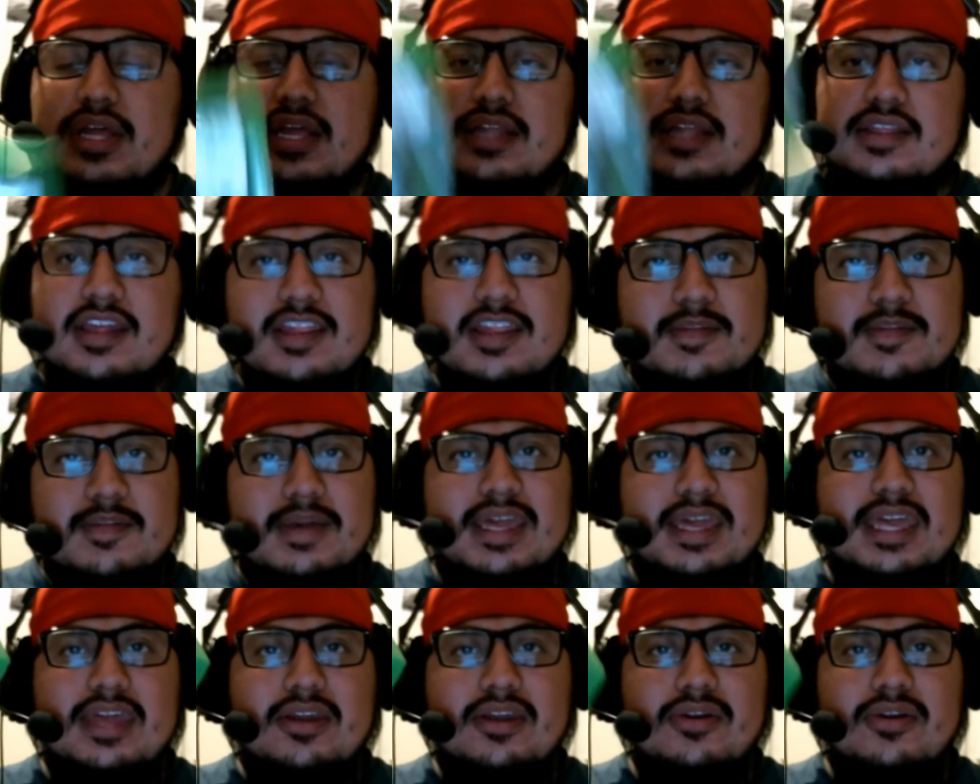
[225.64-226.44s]
this
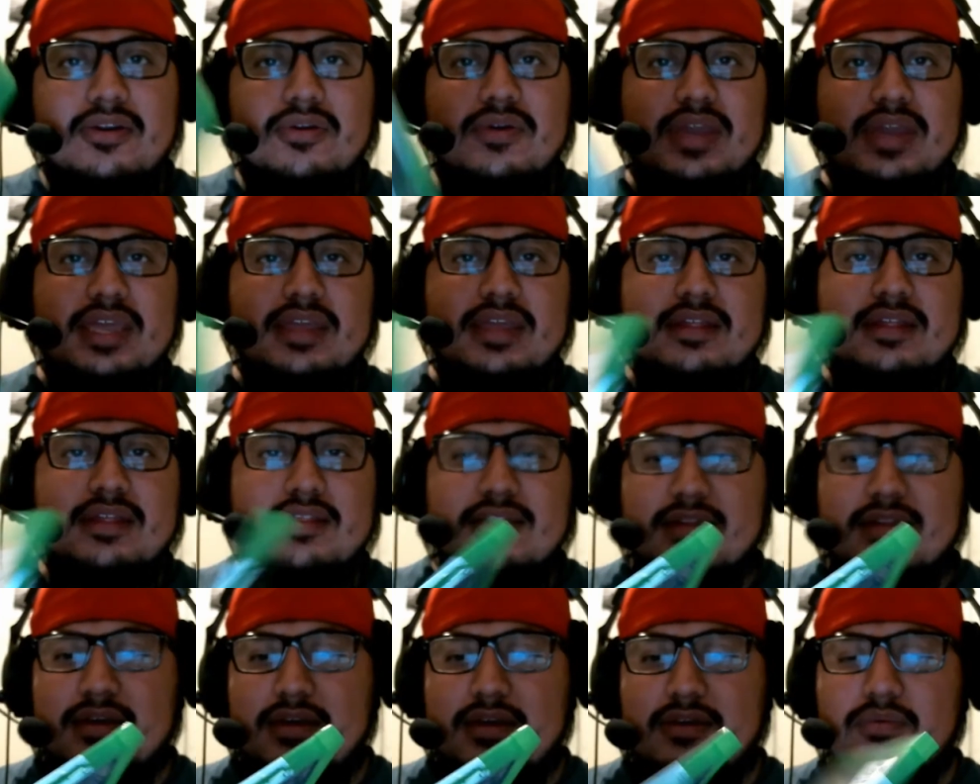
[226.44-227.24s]
right here is
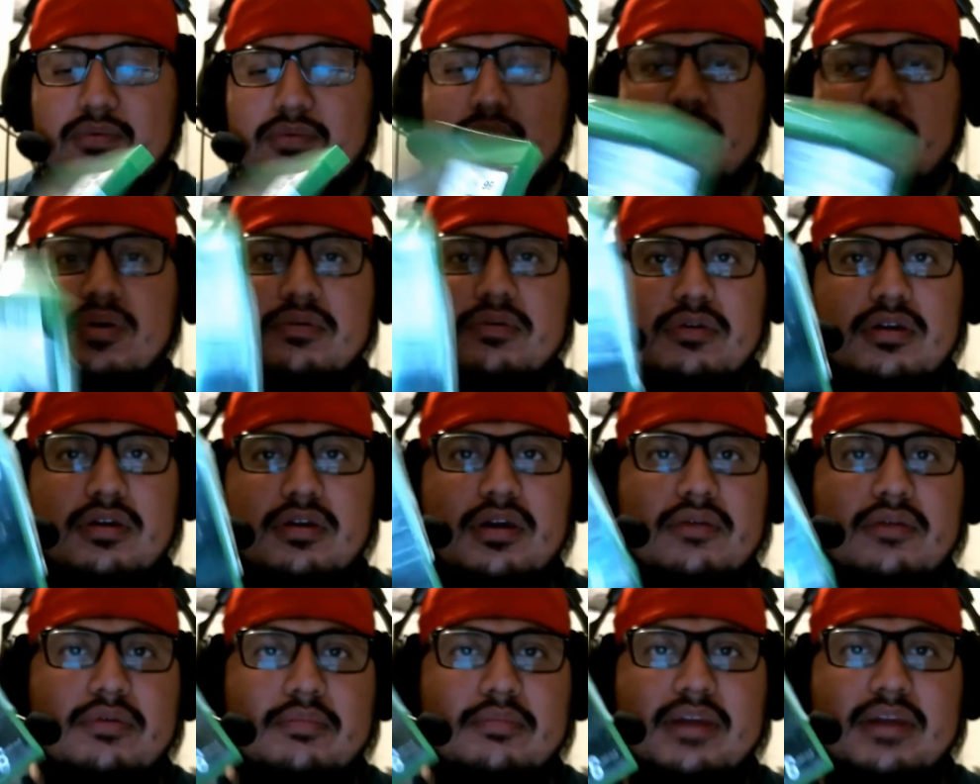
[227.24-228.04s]
what
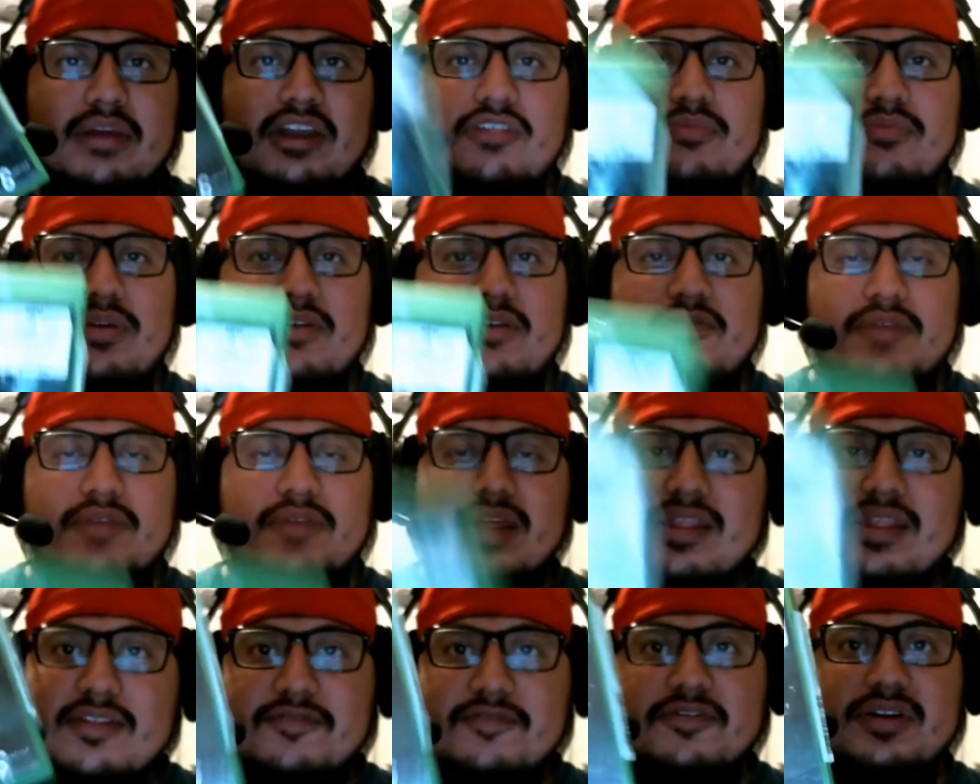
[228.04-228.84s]
it reminds me of. And
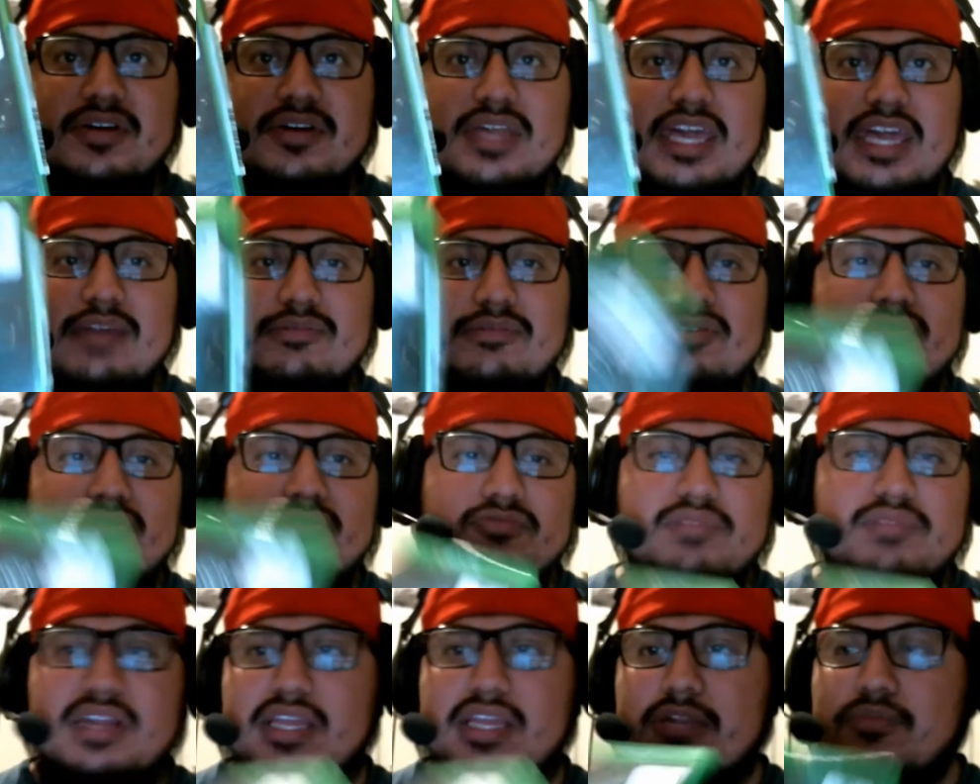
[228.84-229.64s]
it's a fun game too,
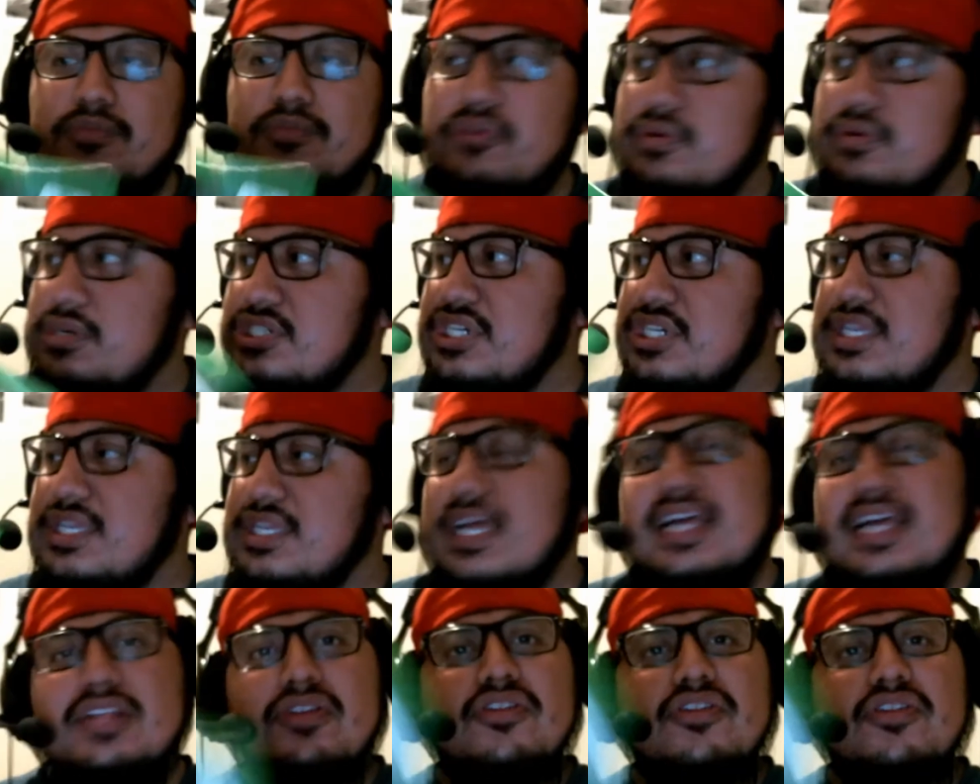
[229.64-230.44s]
playing Immortal Unchained.
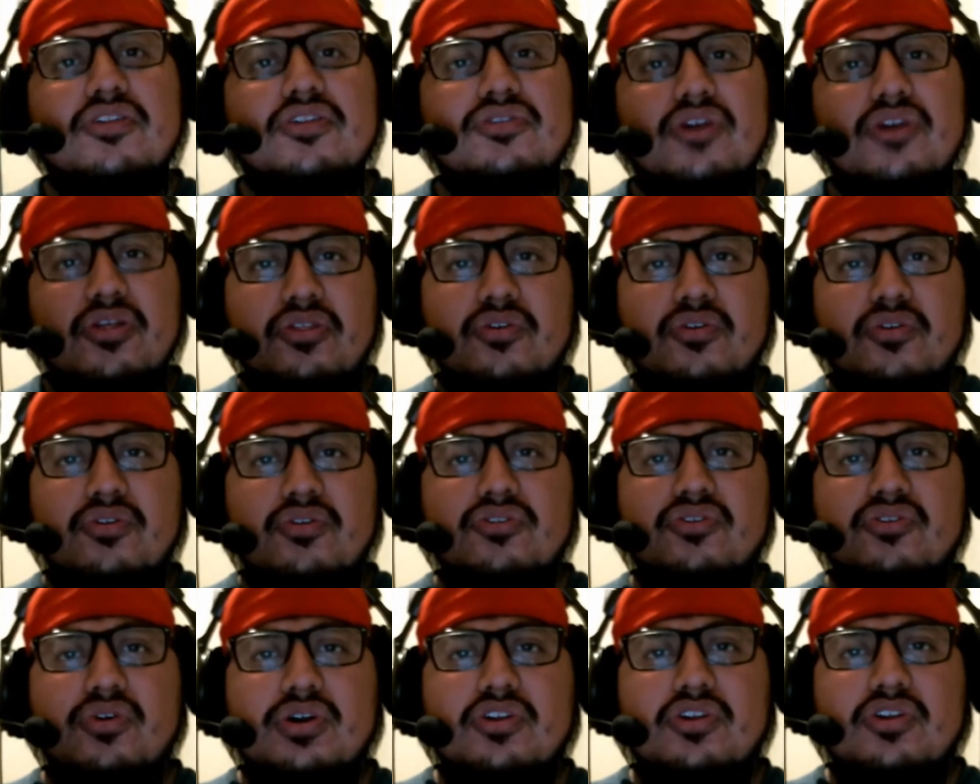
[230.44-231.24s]
There's another
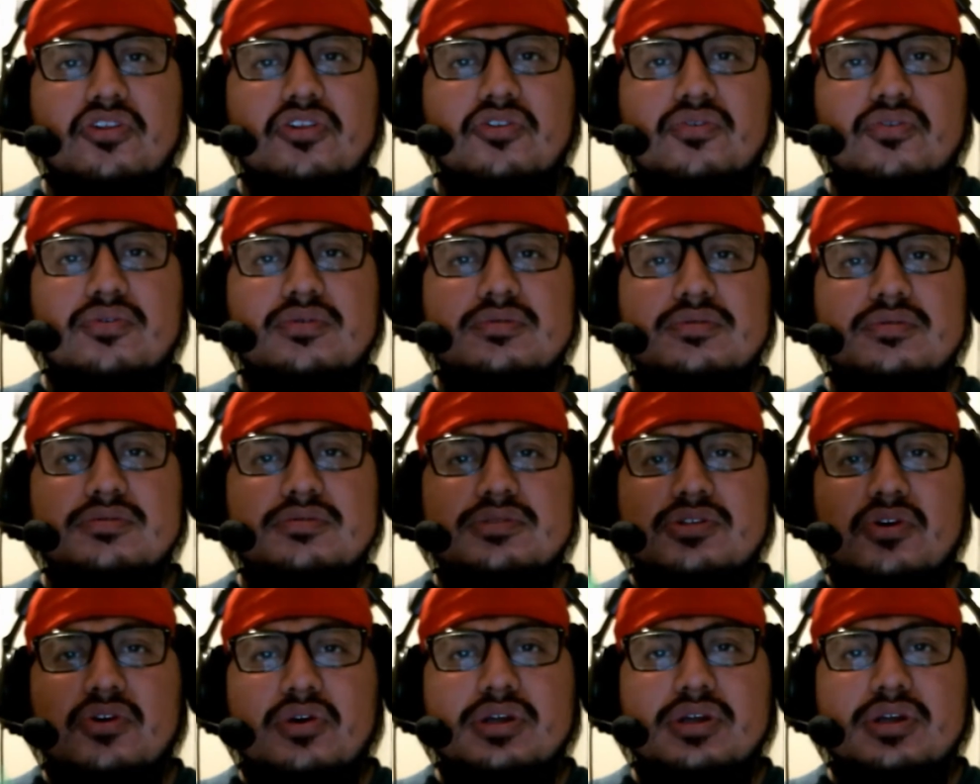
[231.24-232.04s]
Dark Souls
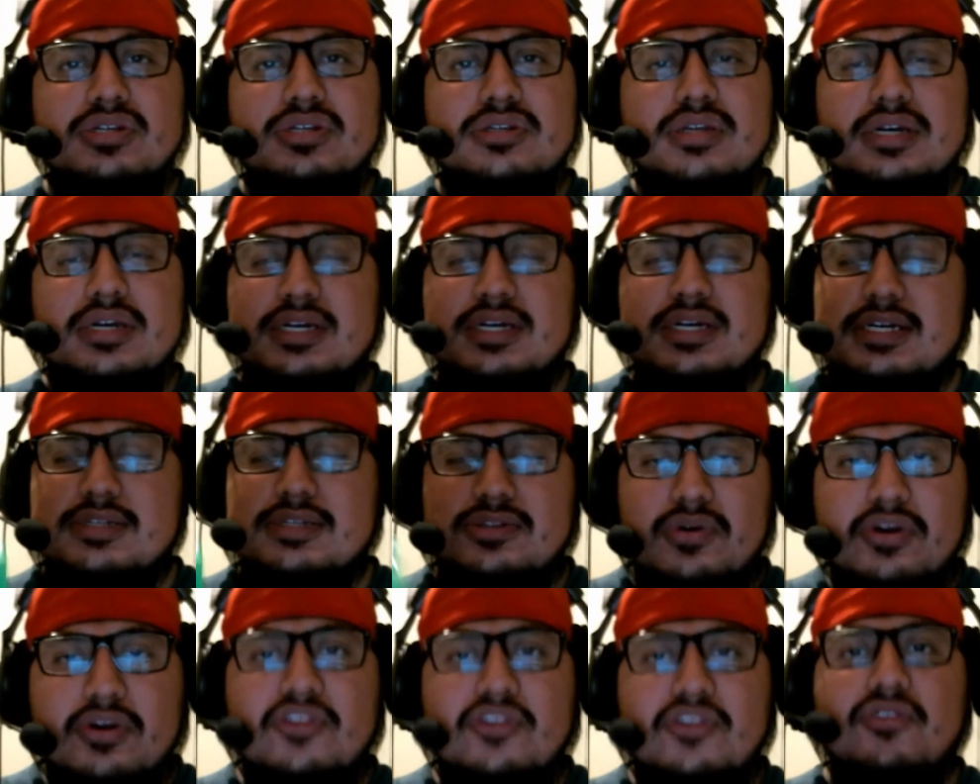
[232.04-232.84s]

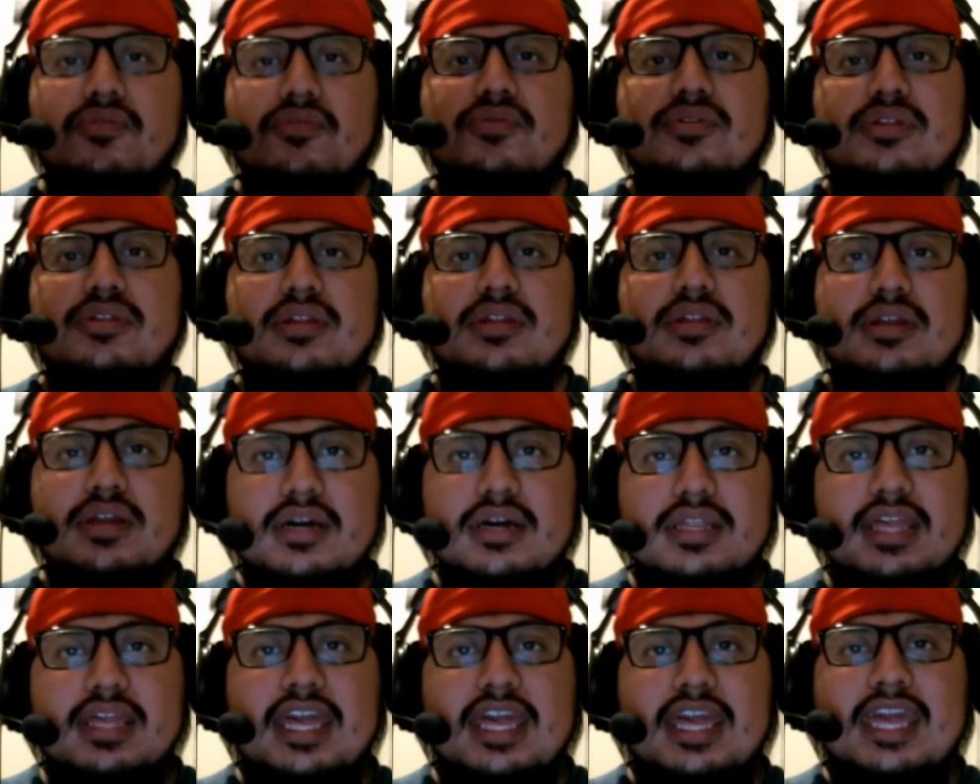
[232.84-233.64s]

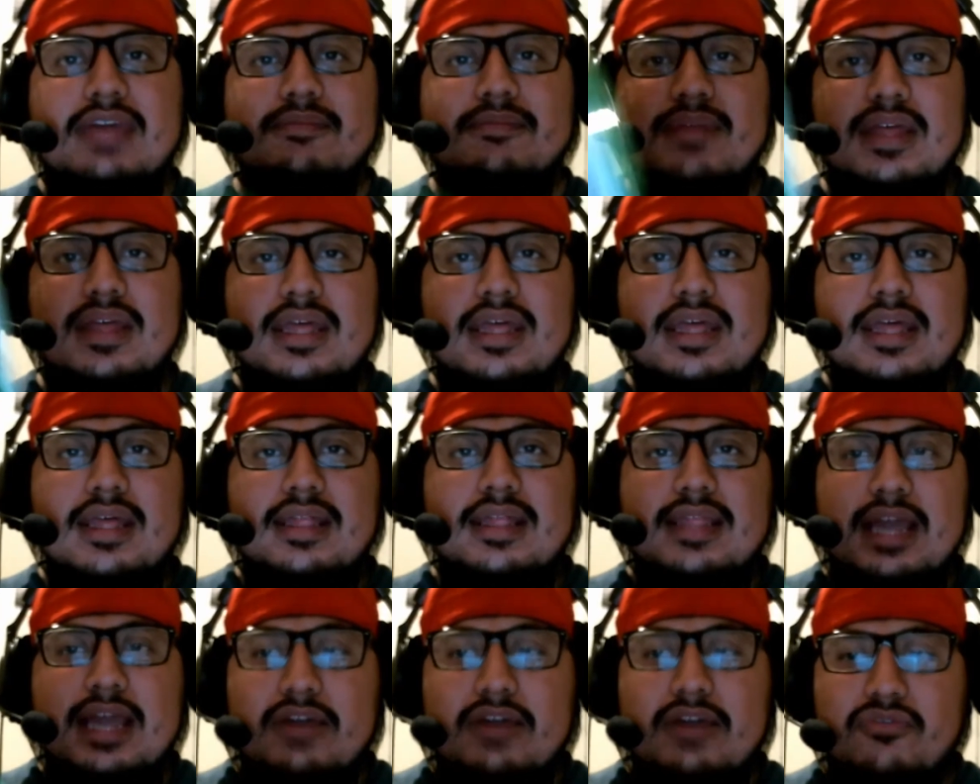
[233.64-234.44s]
gun game
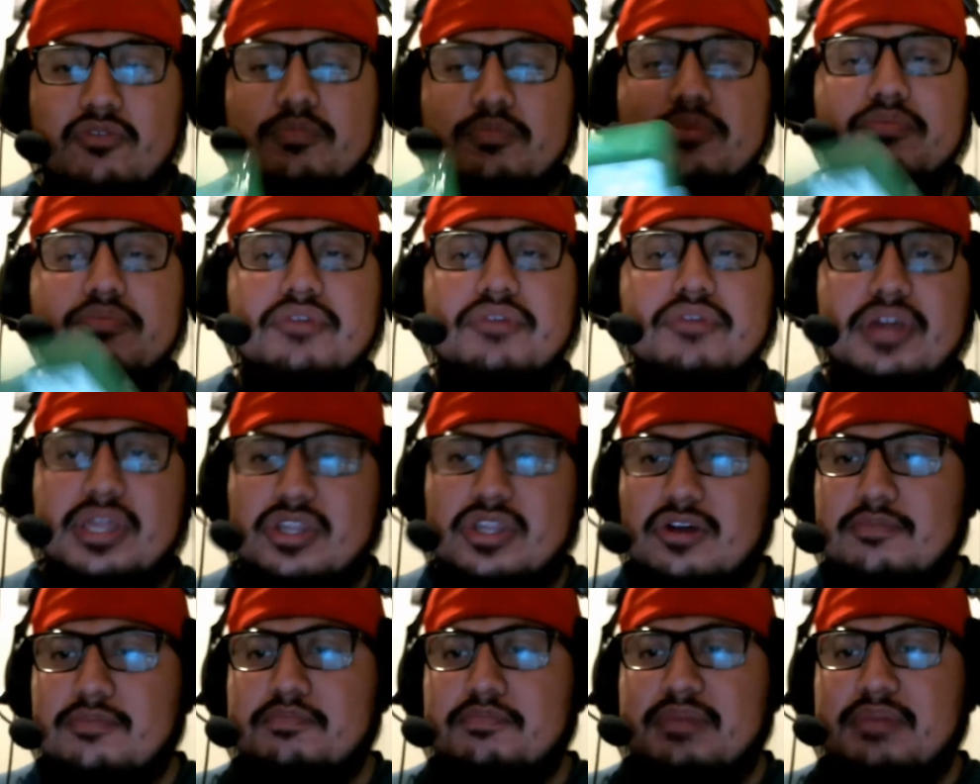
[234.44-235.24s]
that I will be bringing
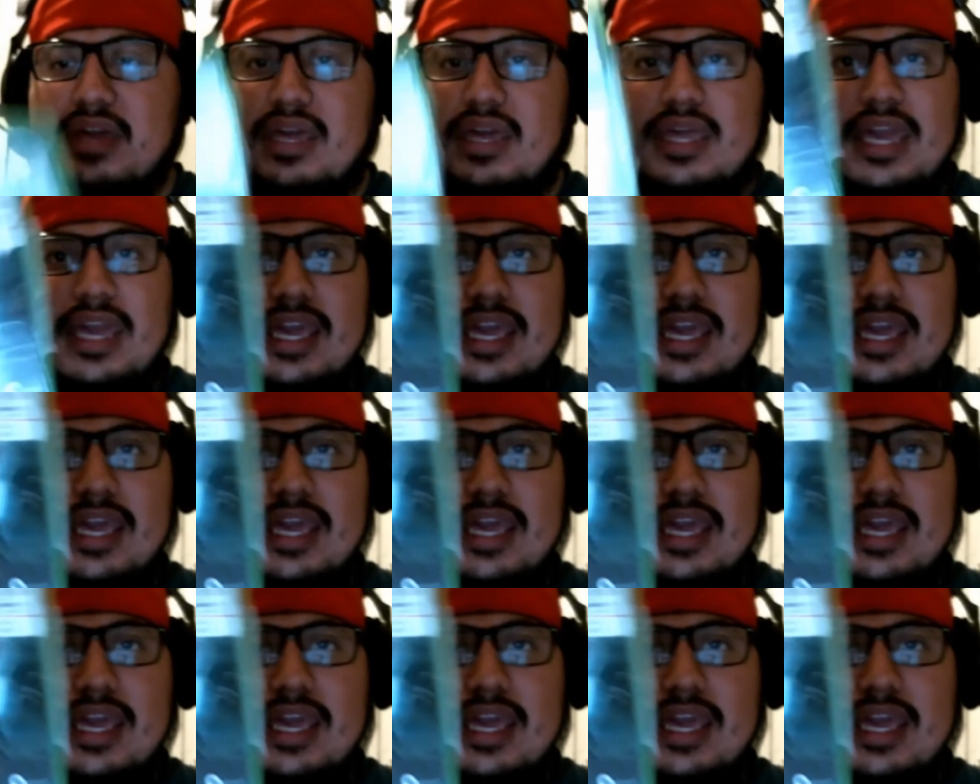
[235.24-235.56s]
up. Yeah,